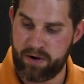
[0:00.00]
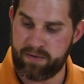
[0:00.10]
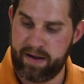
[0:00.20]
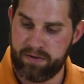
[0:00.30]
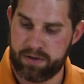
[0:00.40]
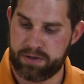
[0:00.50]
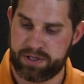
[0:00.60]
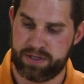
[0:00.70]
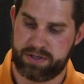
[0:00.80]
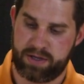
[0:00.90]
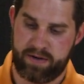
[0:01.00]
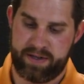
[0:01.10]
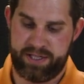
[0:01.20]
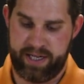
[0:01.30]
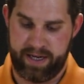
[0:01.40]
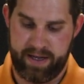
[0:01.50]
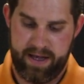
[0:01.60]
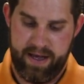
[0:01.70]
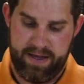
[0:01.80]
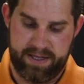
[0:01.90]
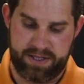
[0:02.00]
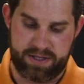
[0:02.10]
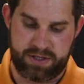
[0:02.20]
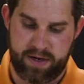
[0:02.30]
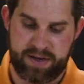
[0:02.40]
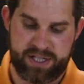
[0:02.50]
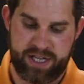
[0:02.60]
our Revolution serving jig. This is a serving